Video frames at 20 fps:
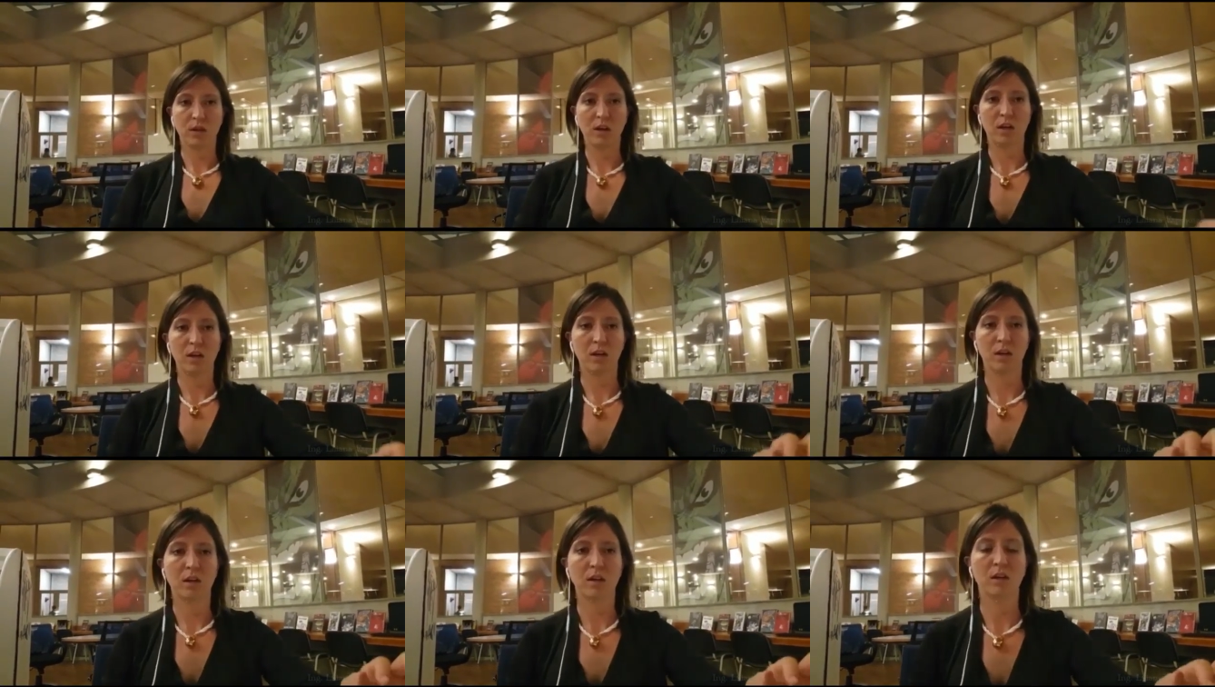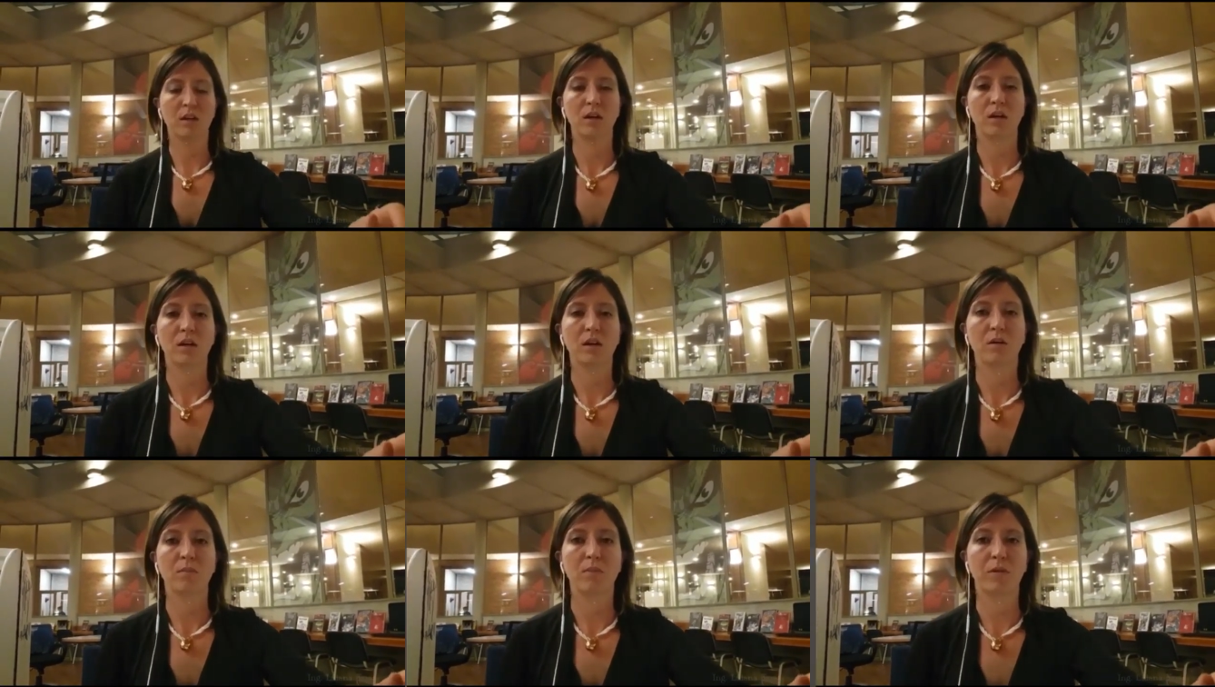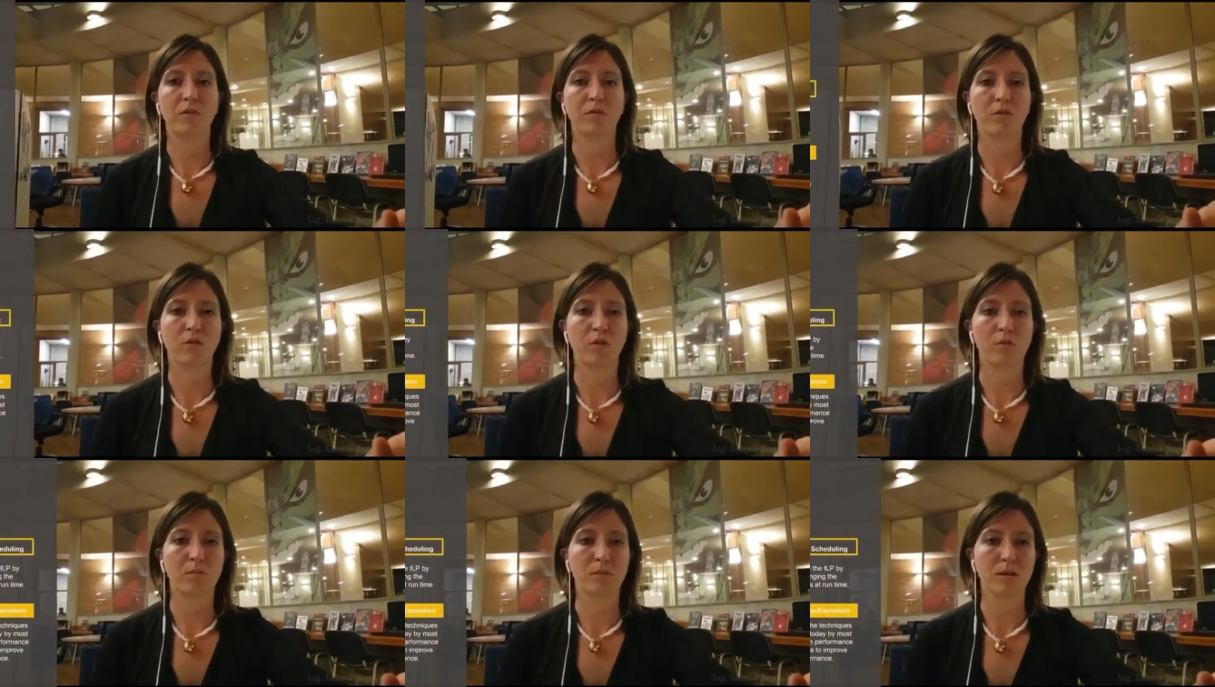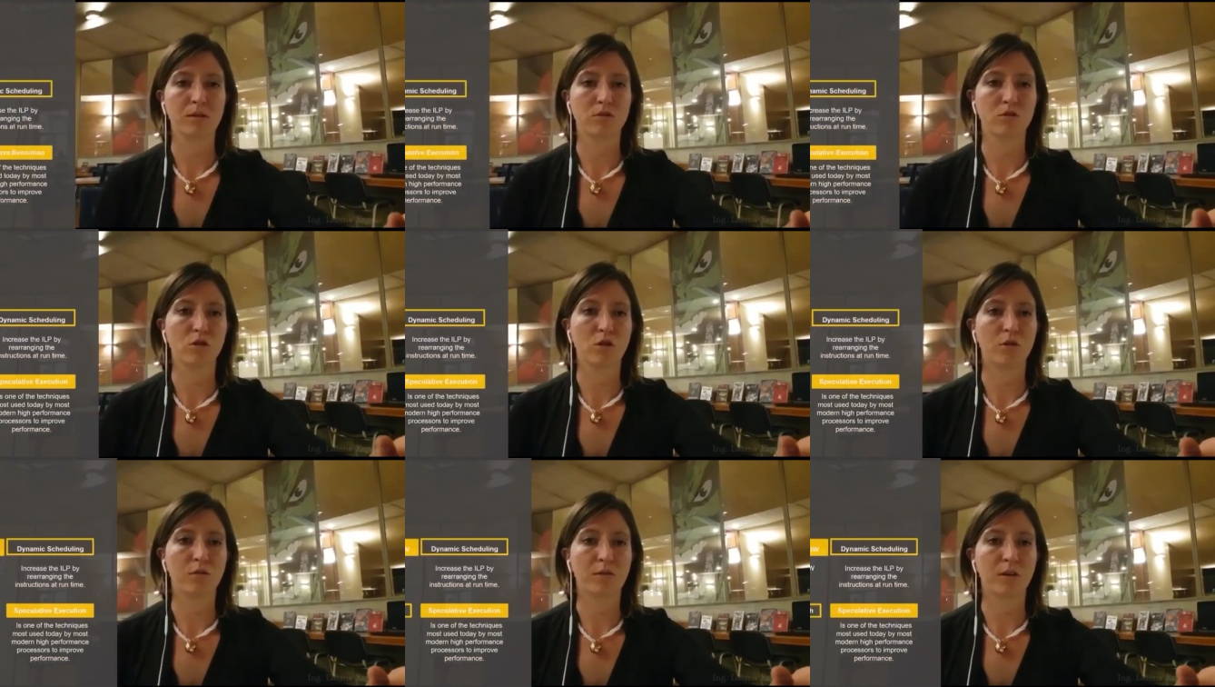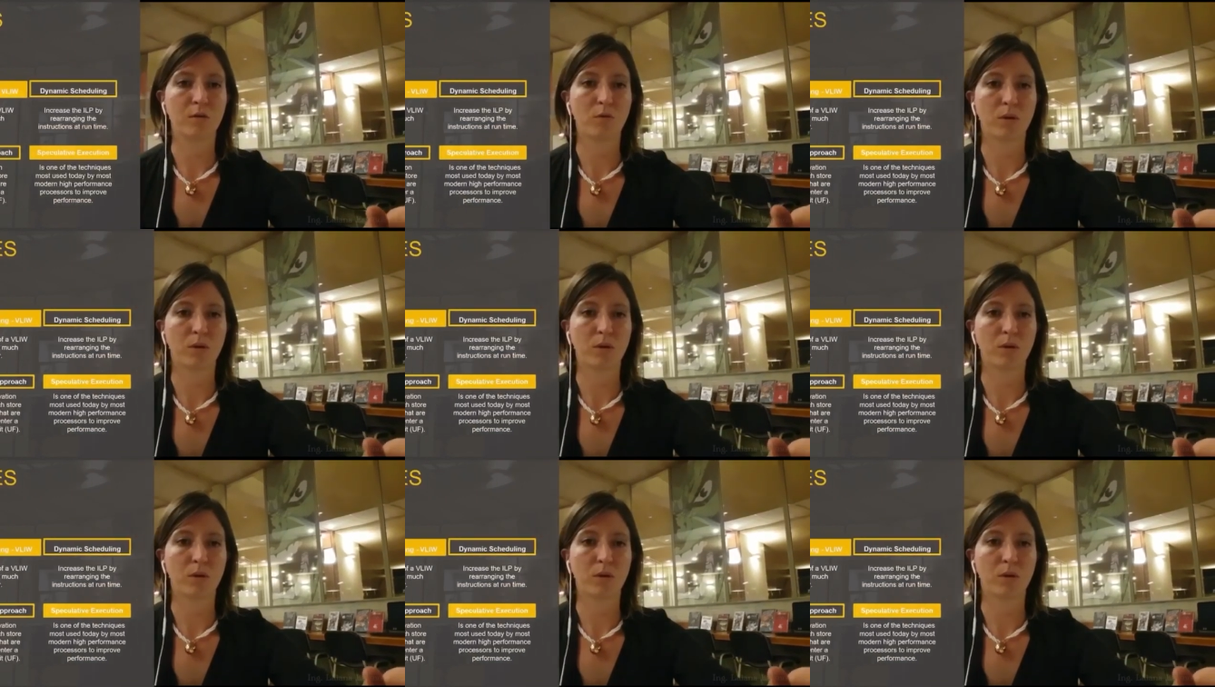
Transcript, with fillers: the performance of